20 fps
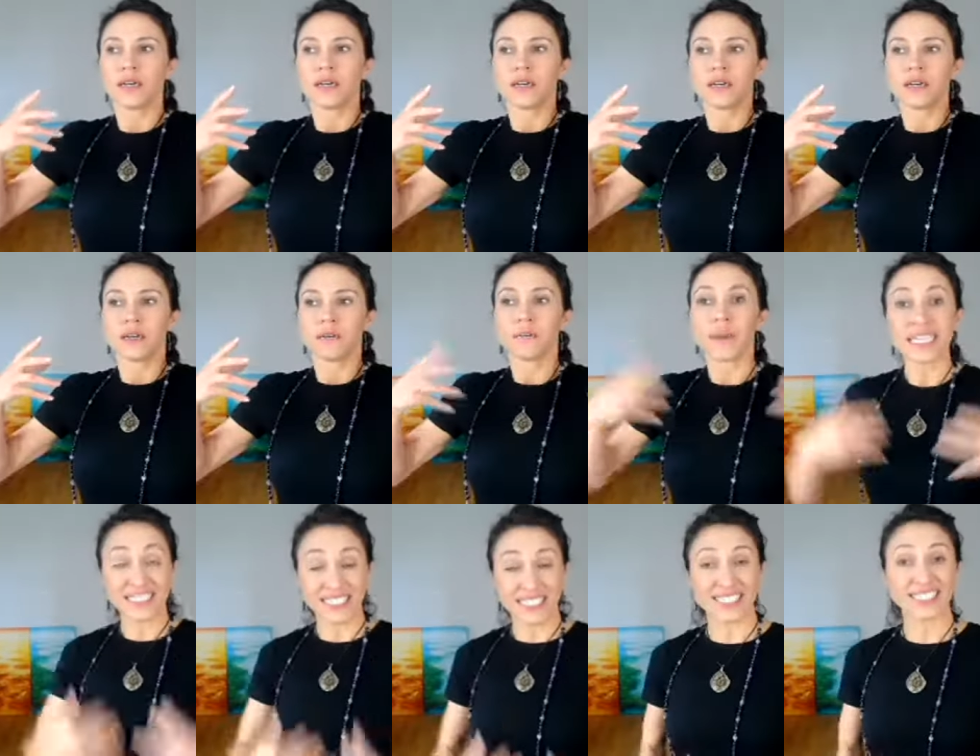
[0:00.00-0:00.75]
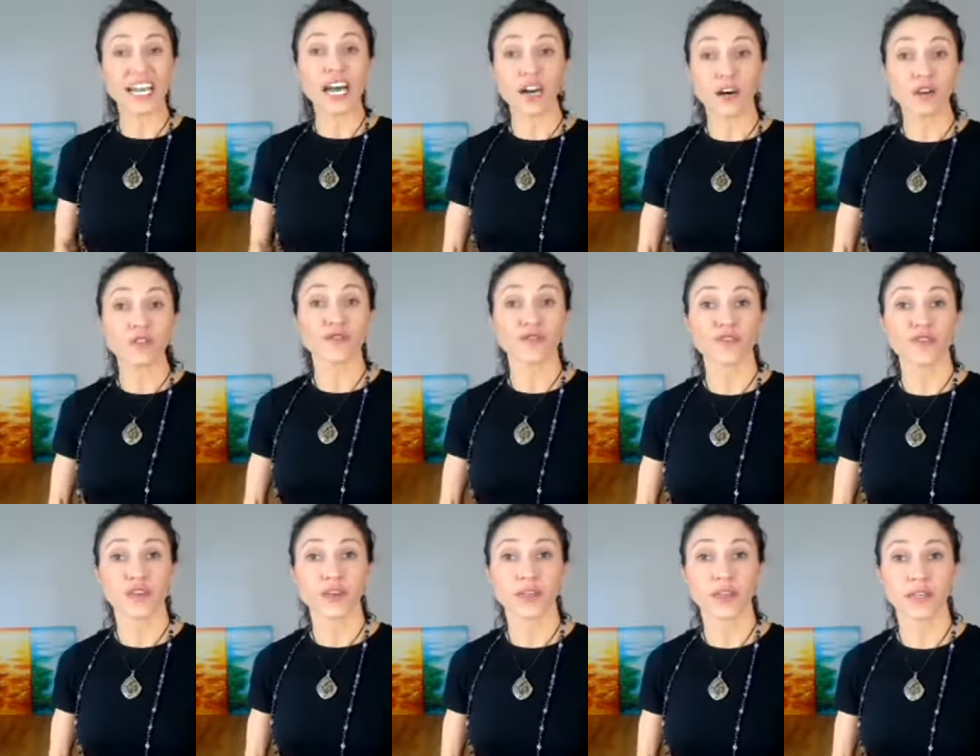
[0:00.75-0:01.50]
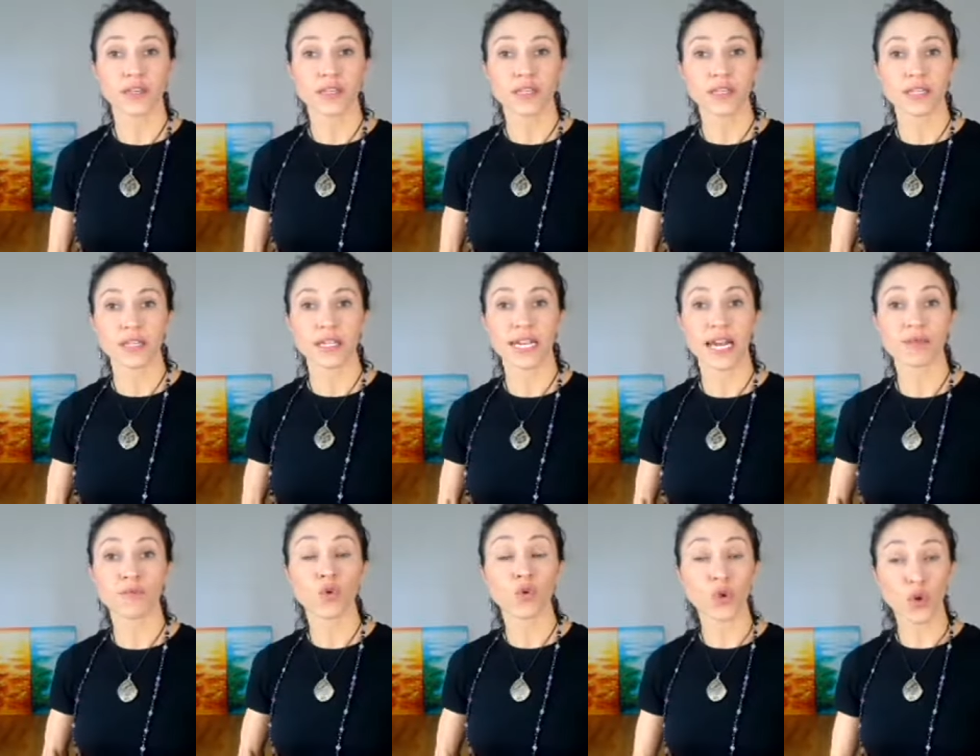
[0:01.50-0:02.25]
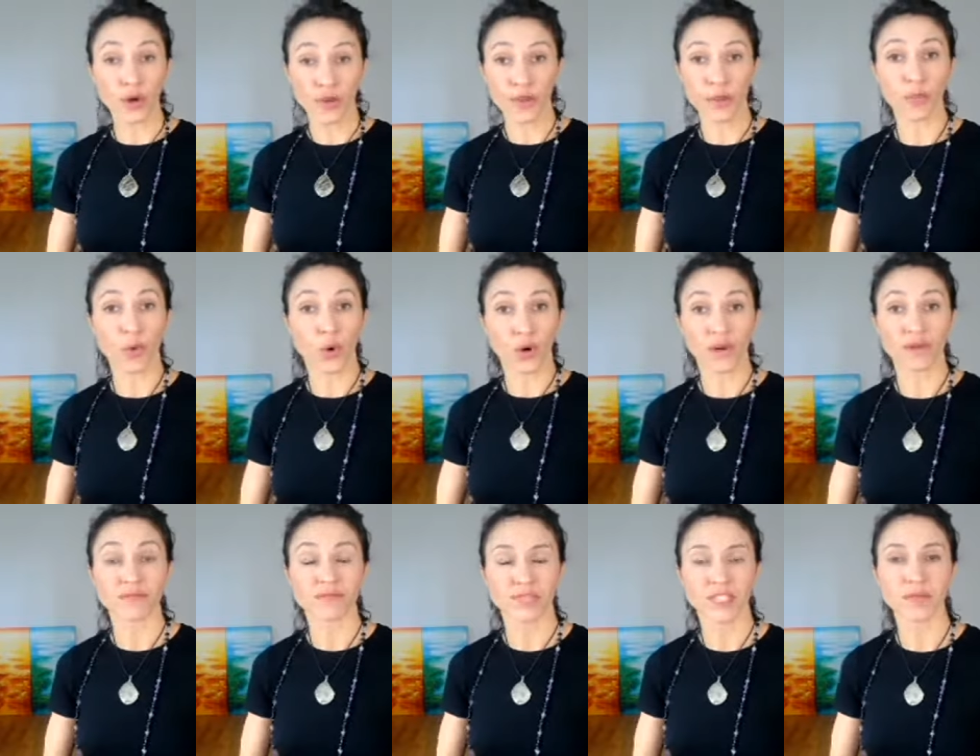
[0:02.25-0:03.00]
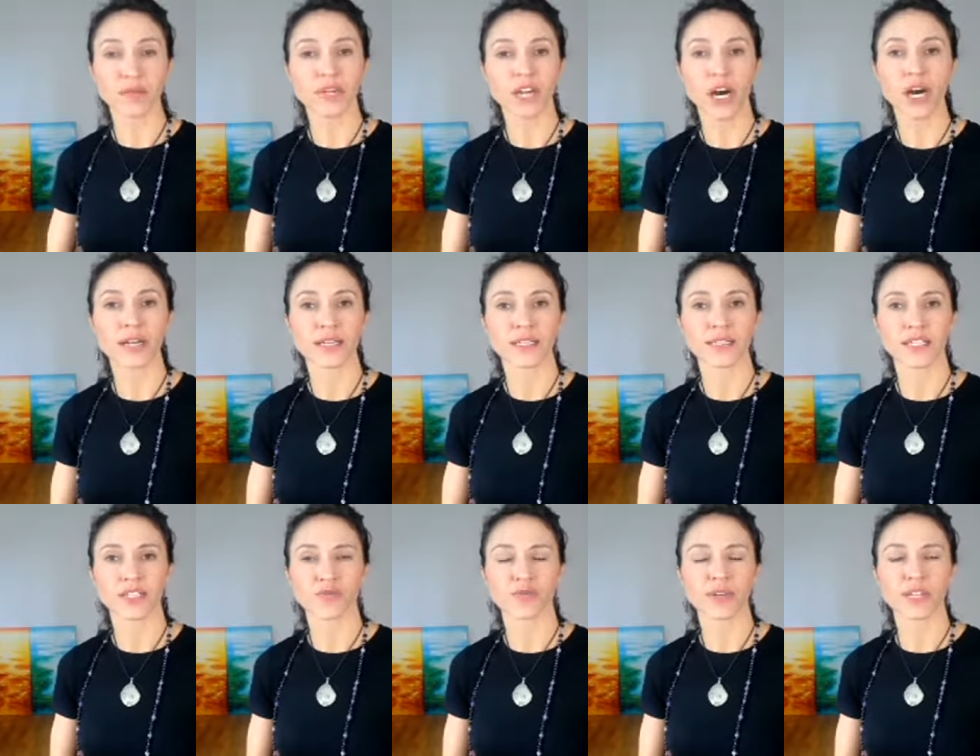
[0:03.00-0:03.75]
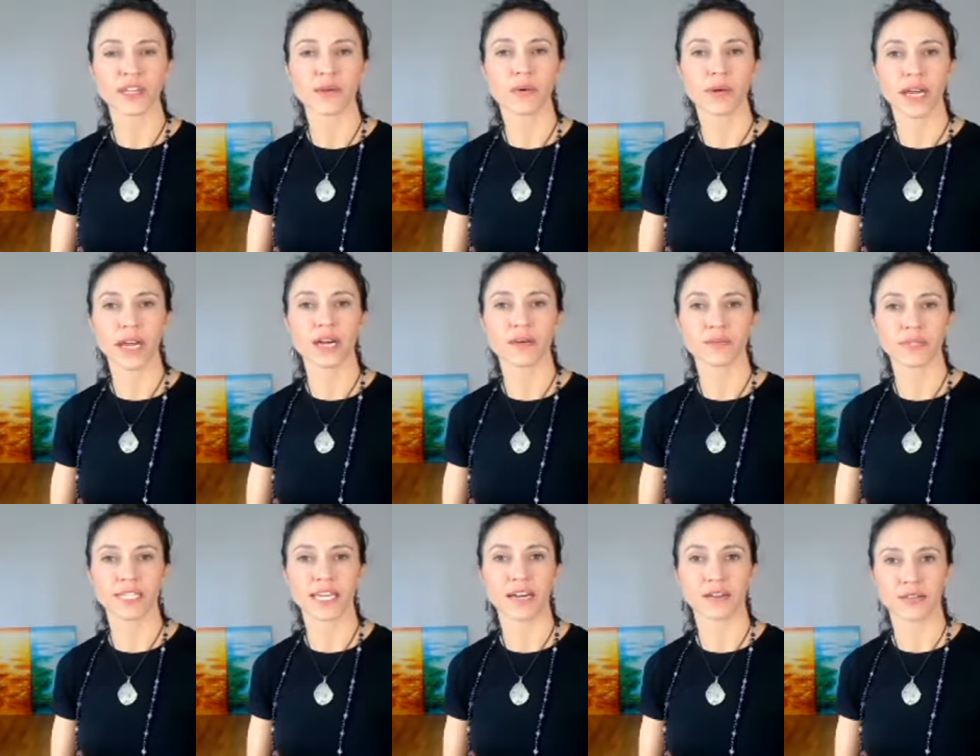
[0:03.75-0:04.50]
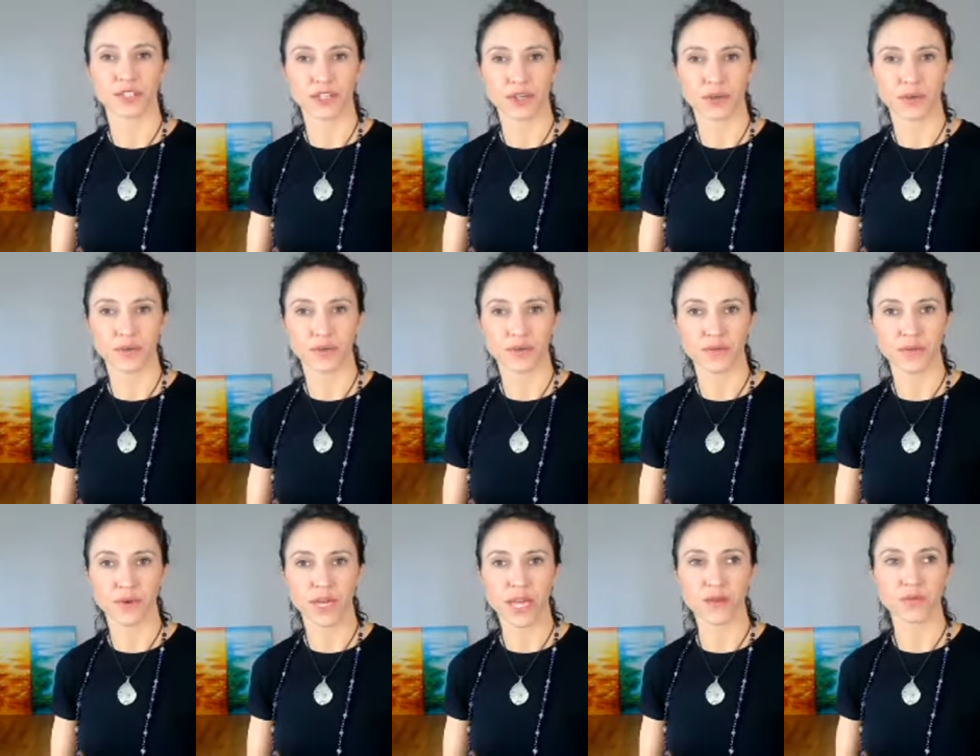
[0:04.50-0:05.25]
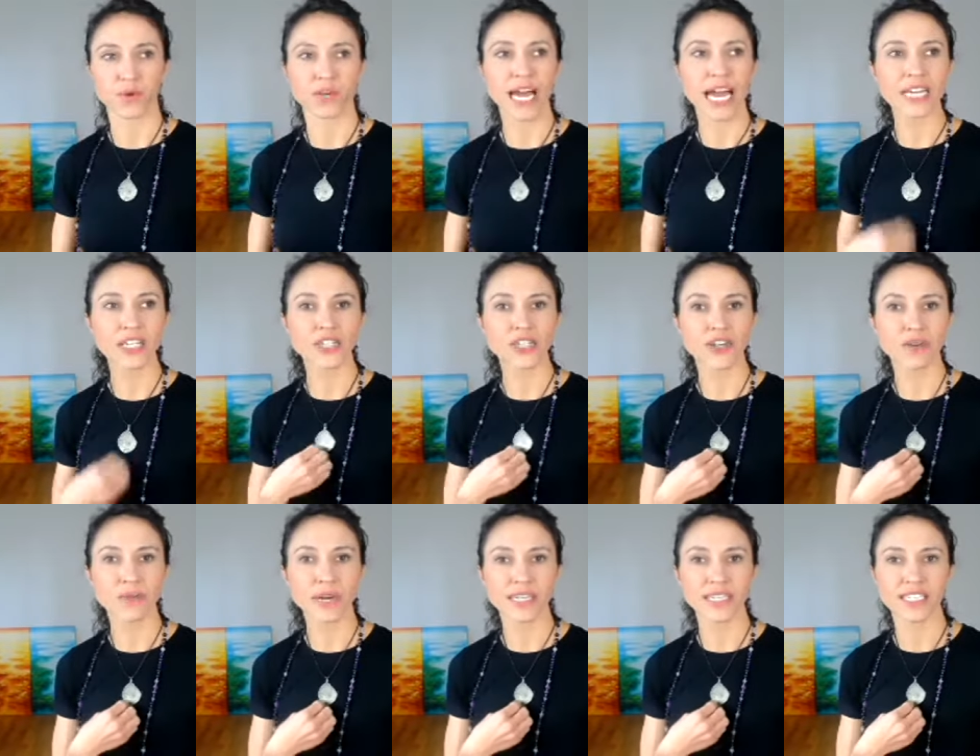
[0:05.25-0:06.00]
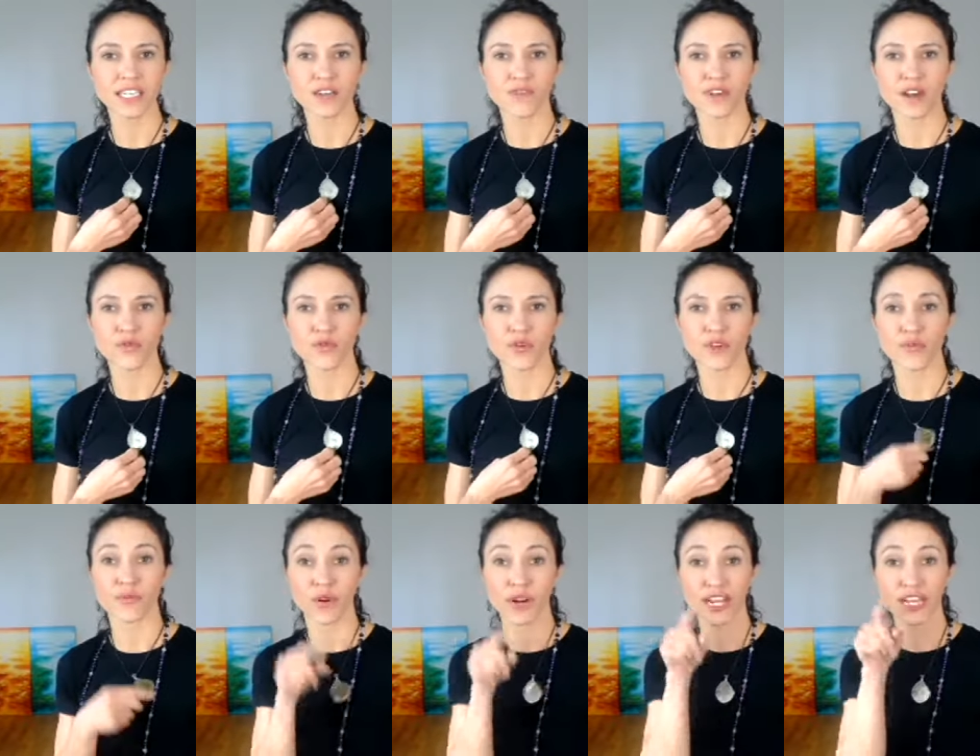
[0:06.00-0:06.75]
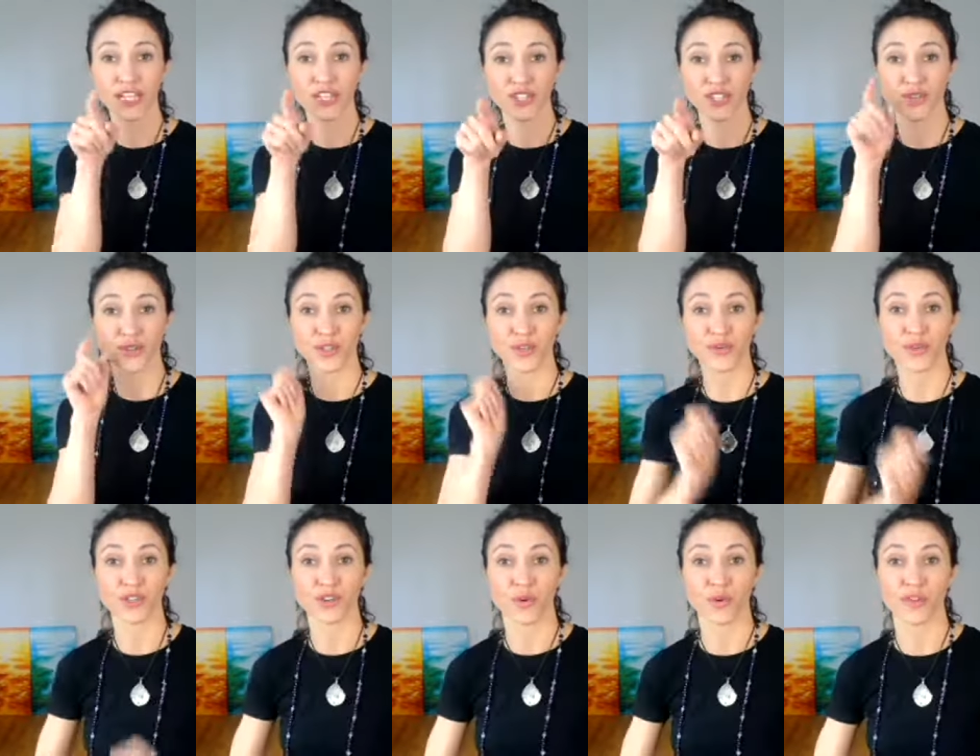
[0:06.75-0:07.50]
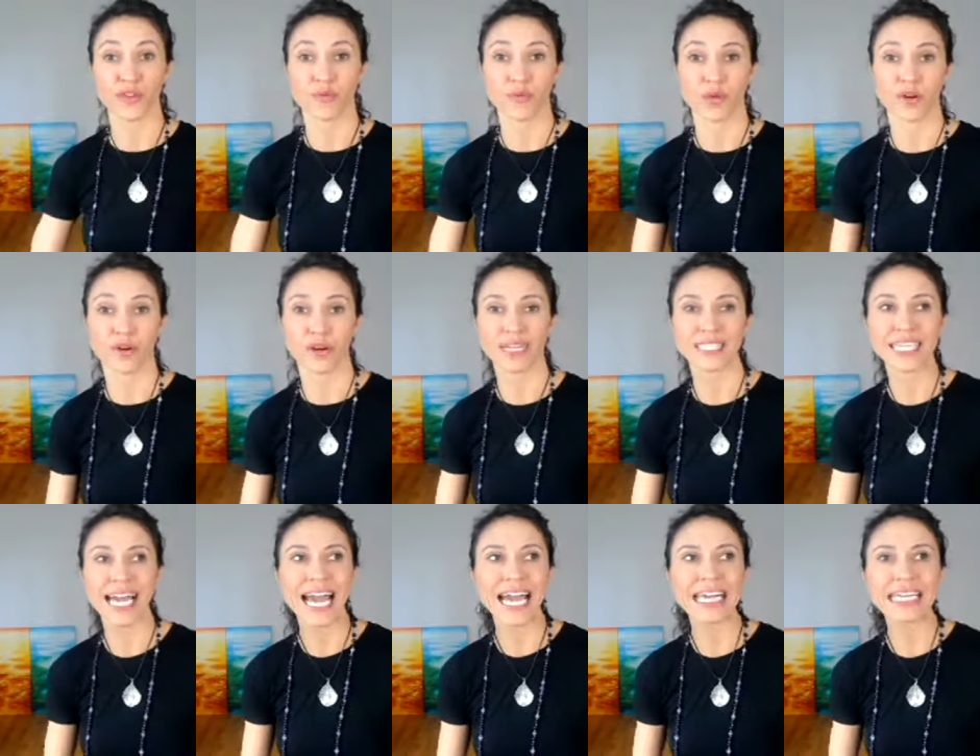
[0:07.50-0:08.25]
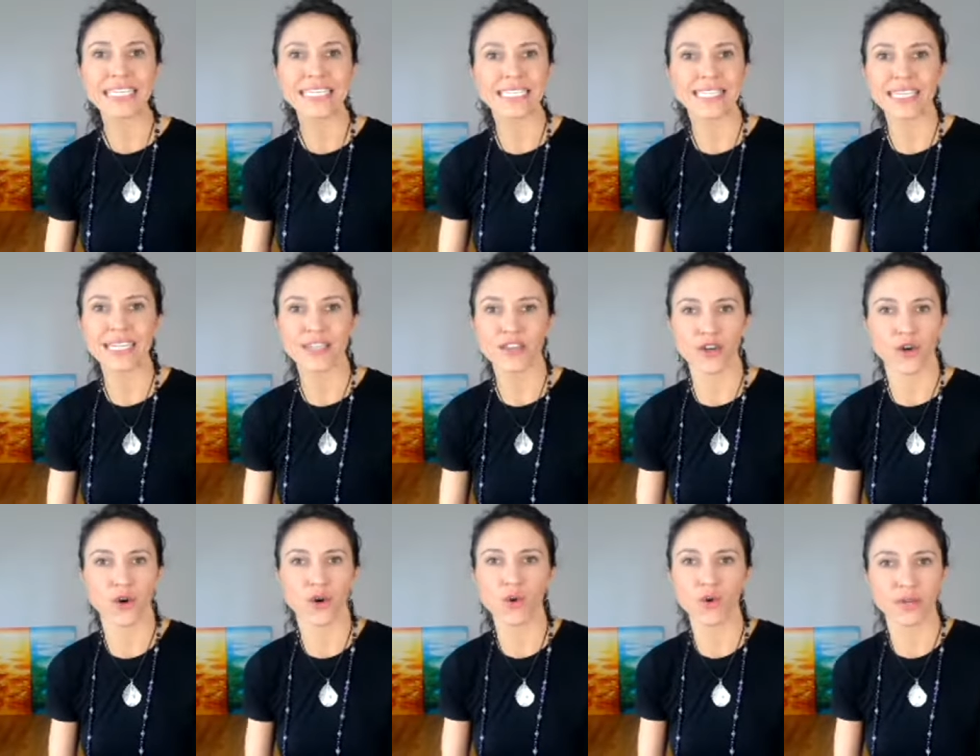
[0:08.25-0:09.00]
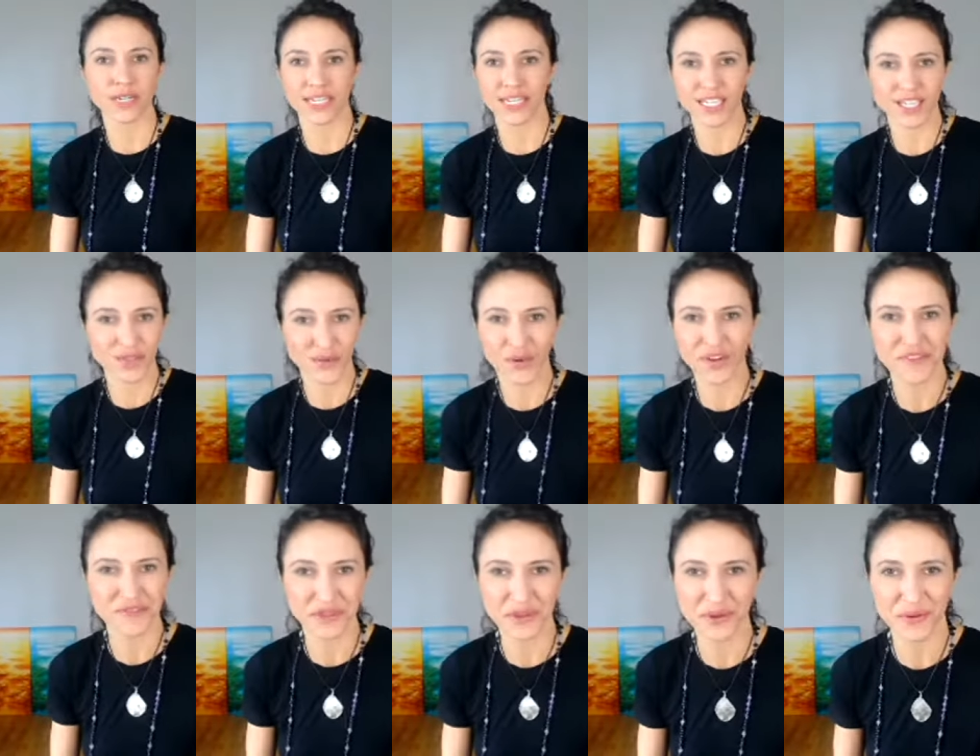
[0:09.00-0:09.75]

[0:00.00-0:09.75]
myself that I'm worth more, to be honest. That's really what comes down to. And when I show myself I'm worth more, I can show you you're worth more because I see the gold in each one of you.